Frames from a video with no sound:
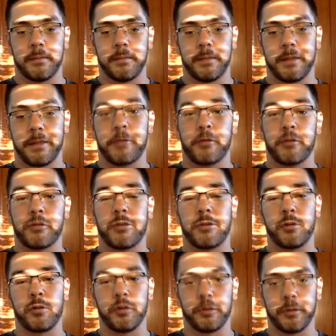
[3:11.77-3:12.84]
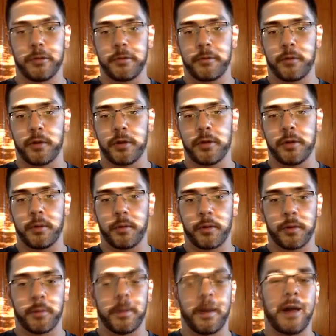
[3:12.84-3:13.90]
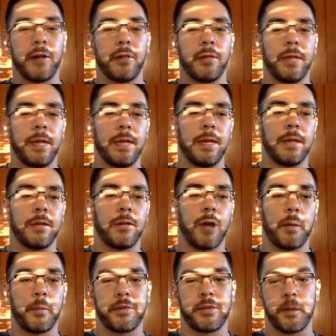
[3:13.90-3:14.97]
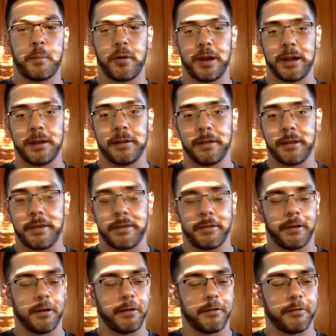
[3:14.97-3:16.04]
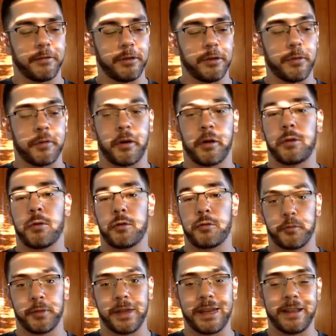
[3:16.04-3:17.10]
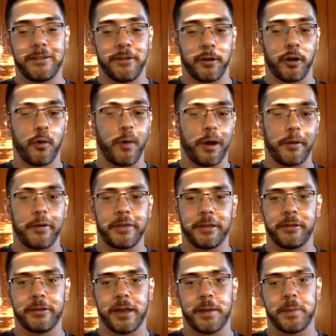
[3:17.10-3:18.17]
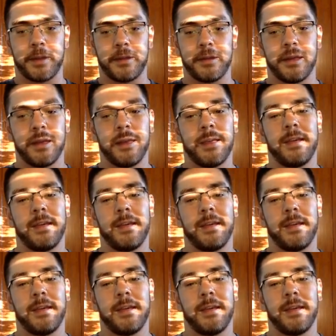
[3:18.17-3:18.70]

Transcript: that searches Google News for you and will compile a comma-separated list of news articles related to your queries that you type in.